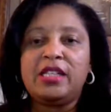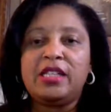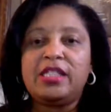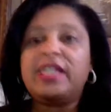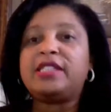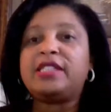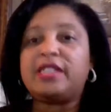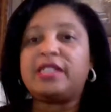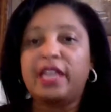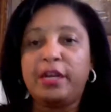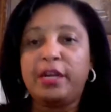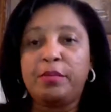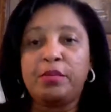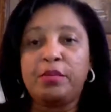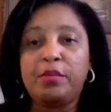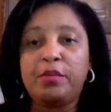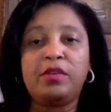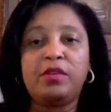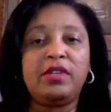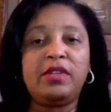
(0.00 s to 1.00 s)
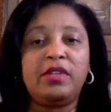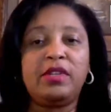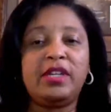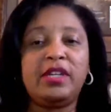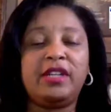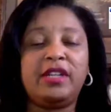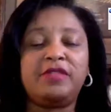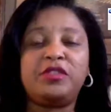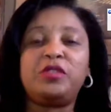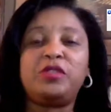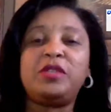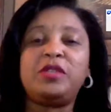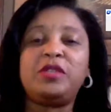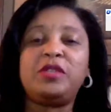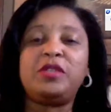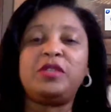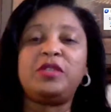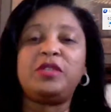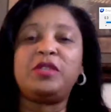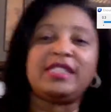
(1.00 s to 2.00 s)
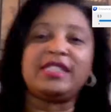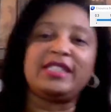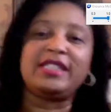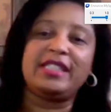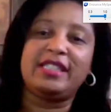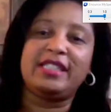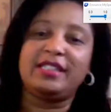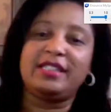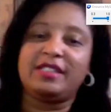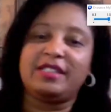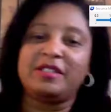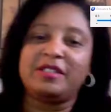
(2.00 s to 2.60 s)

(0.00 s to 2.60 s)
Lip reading: yes, April of 2016.